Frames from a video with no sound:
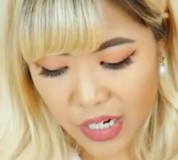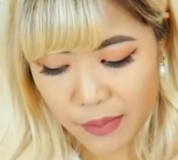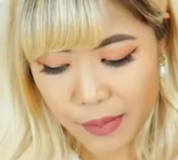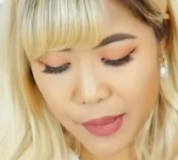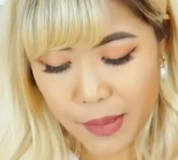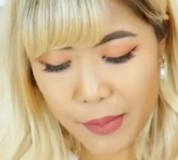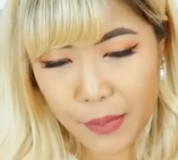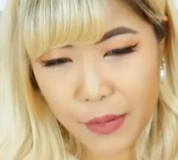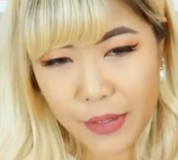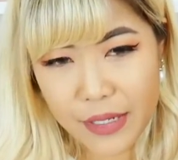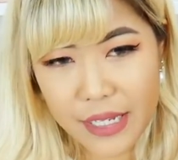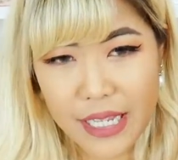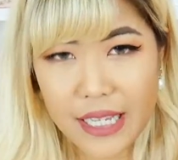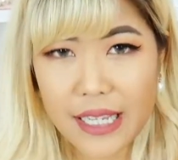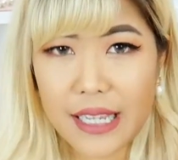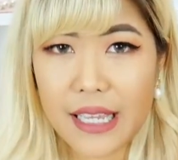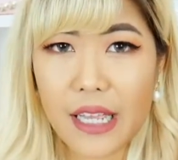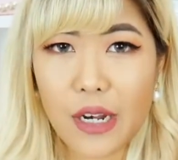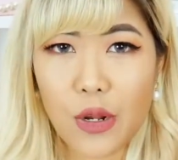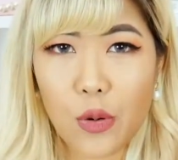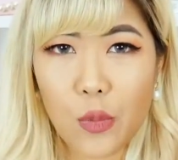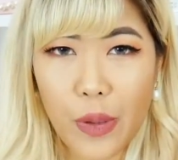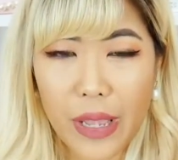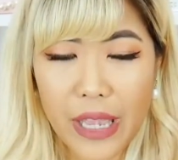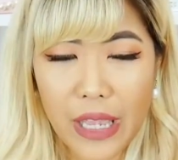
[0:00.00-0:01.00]
of people can
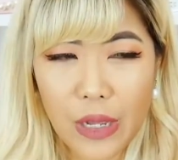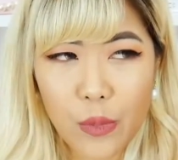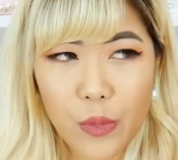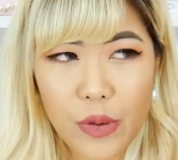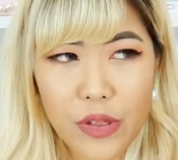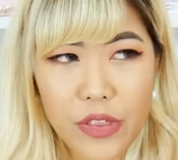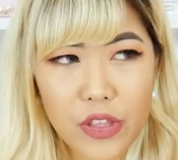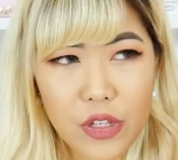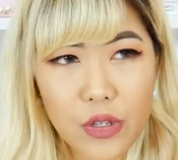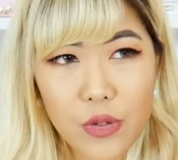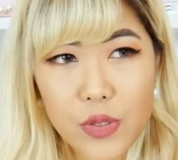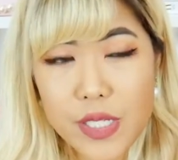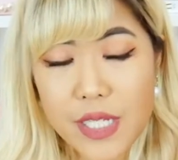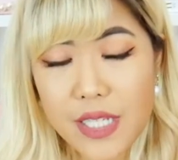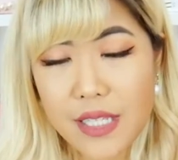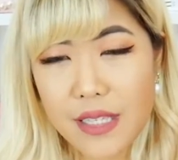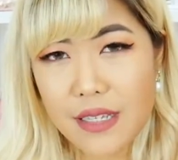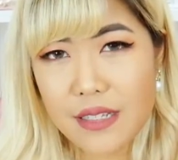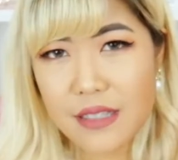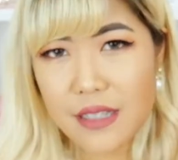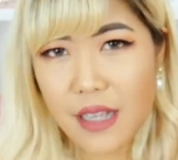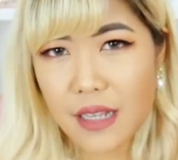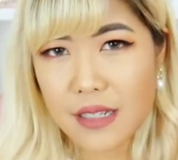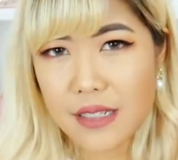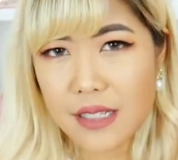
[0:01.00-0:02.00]
get away with using
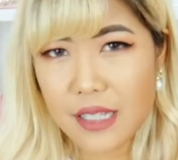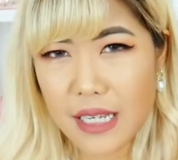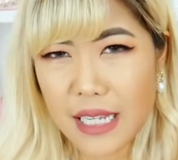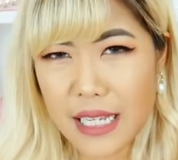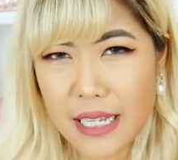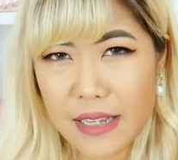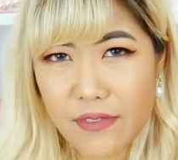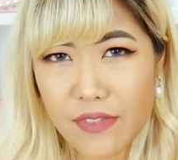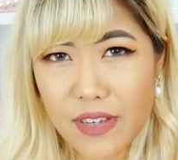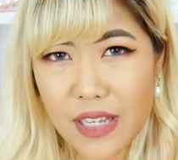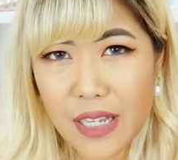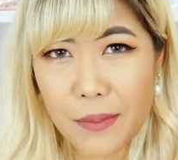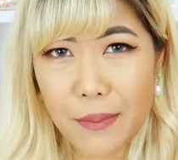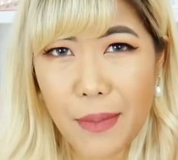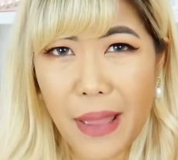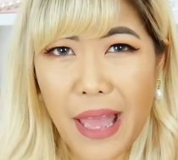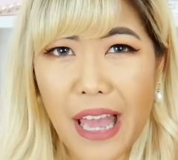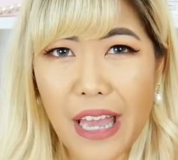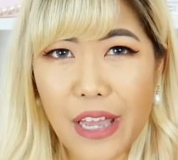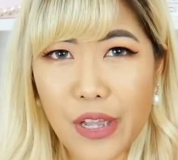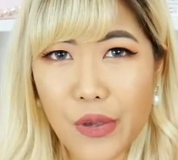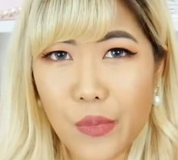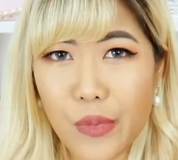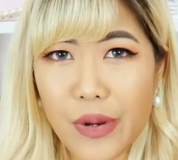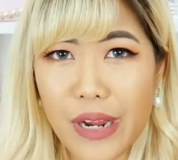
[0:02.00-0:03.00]
this as an evening
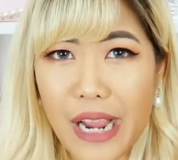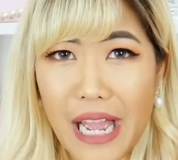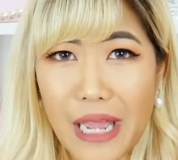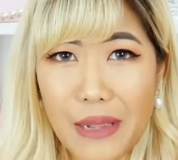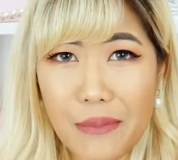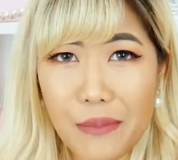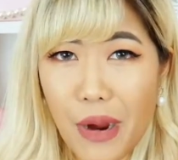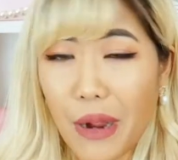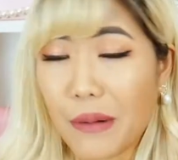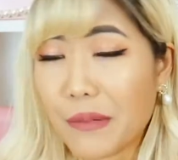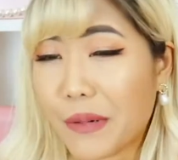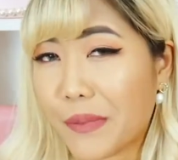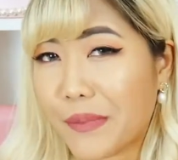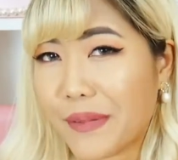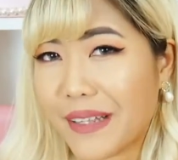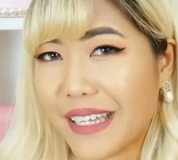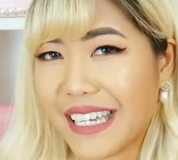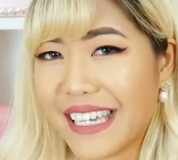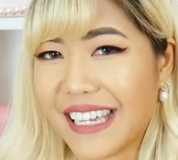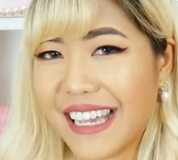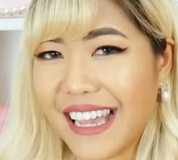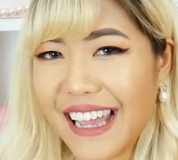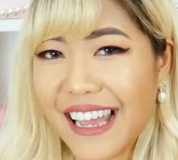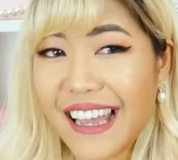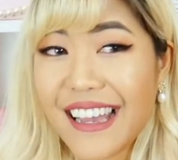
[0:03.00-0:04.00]
bag where I
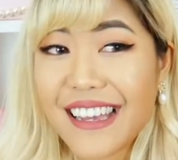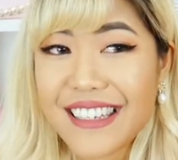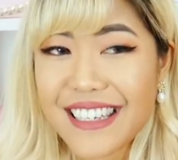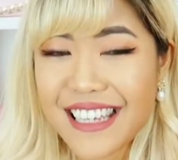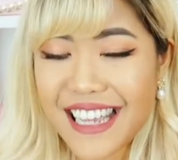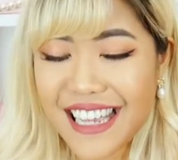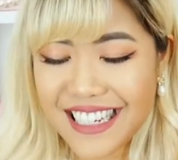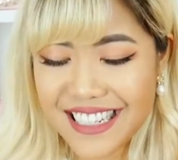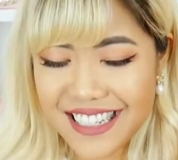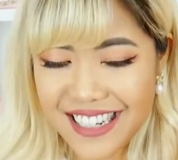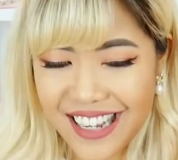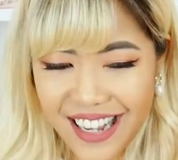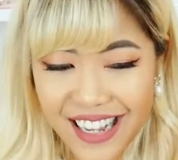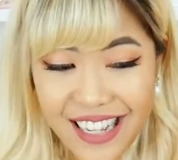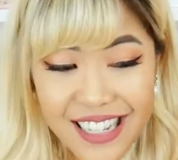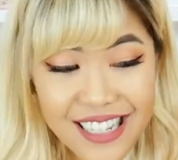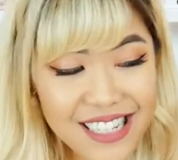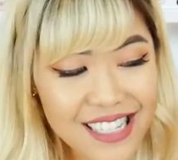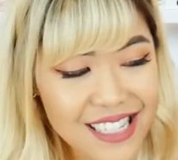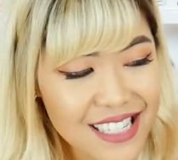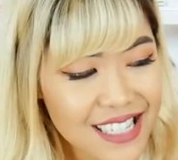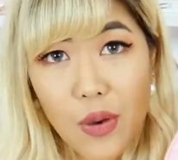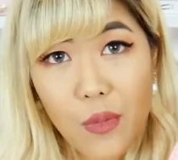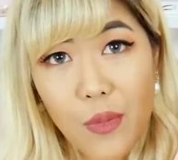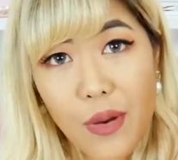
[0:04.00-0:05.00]
probably
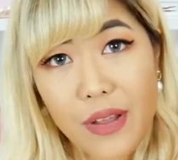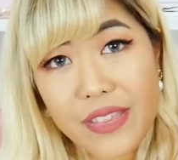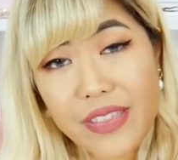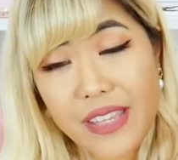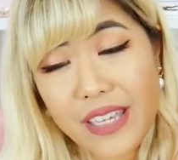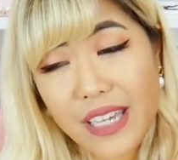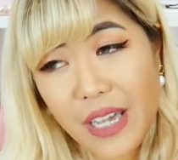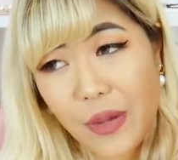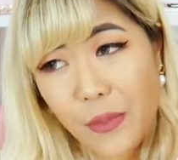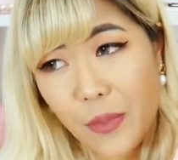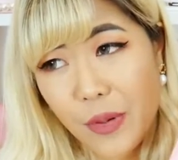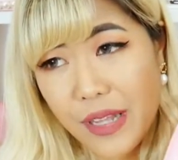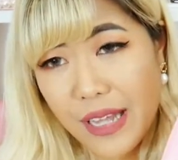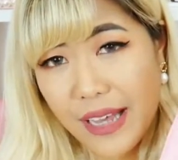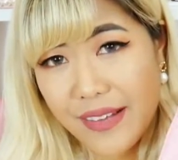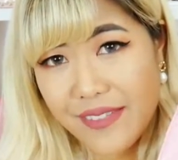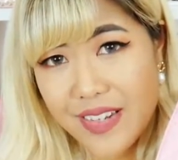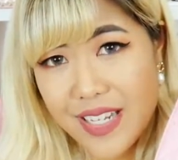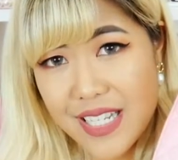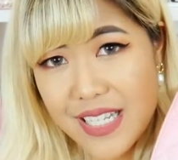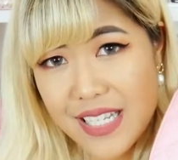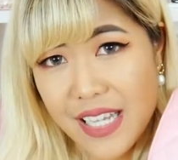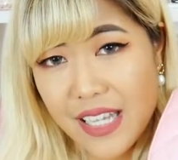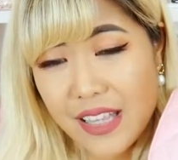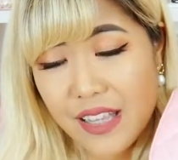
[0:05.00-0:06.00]
cannot. One thing I will have
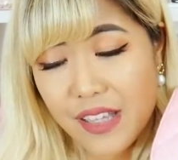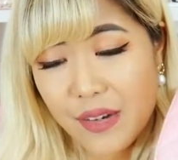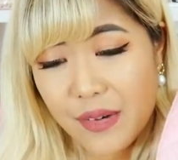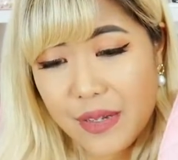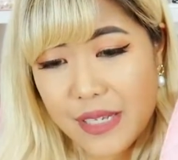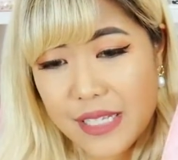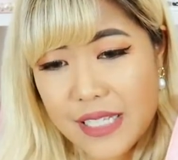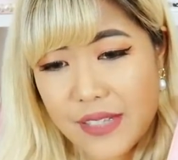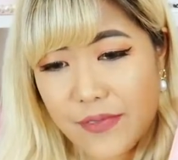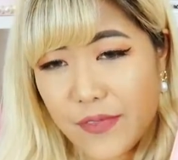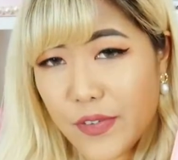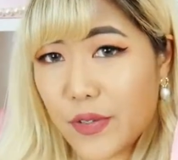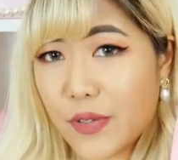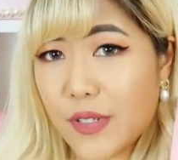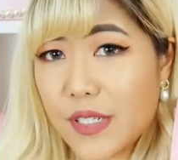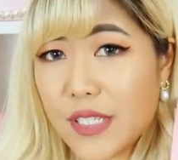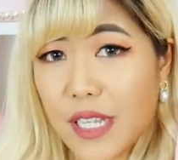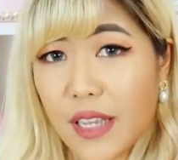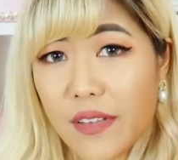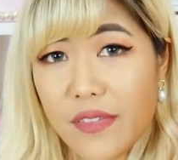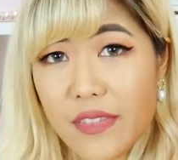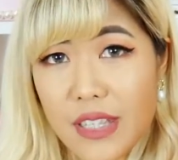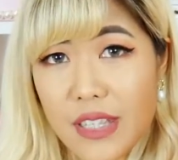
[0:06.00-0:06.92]
to say though is if you stuff